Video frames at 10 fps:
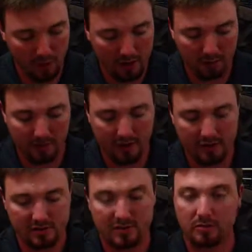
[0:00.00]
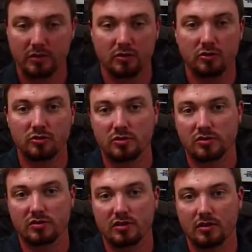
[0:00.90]
the way it plays, I mean,
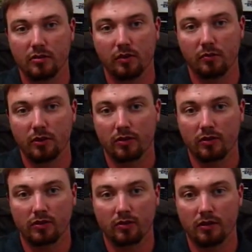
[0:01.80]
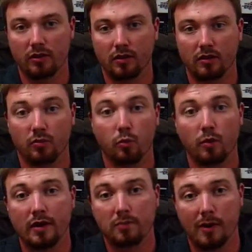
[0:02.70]
you just steer it with
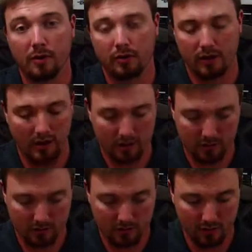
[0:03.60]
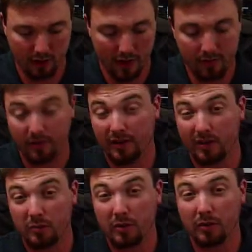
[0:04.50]
the Wiimote, and I
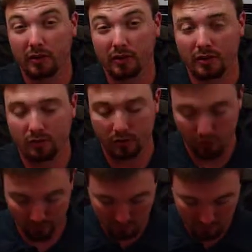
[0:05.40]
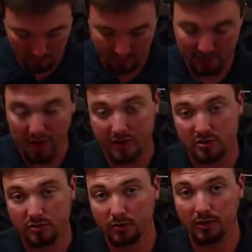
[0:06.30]
figured it'd be really difficult for him, but
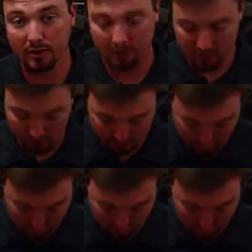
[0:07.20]
he actually really